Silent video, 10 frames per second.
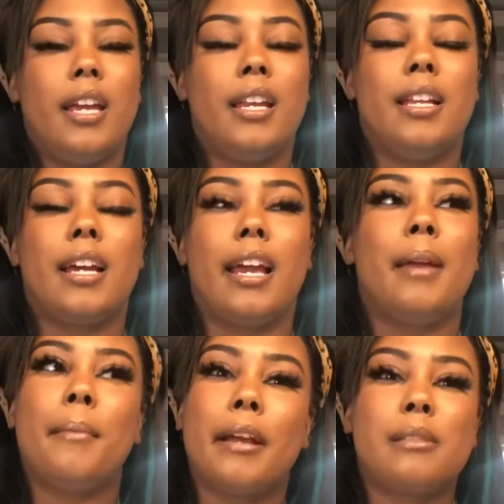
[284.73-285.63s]
And it,
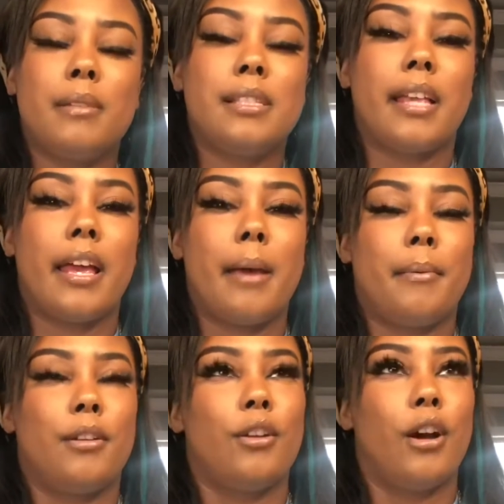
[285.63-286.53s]
it makes me sad,
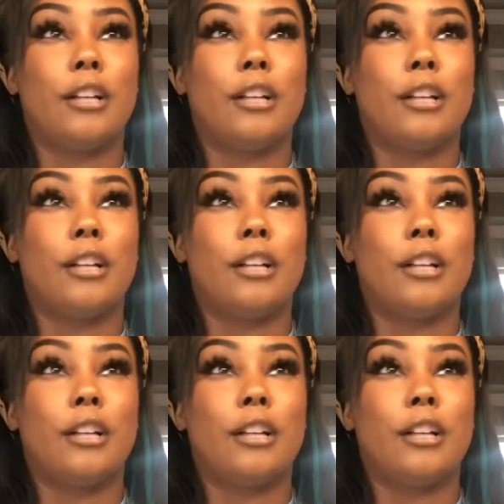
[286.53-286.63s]
but, you know,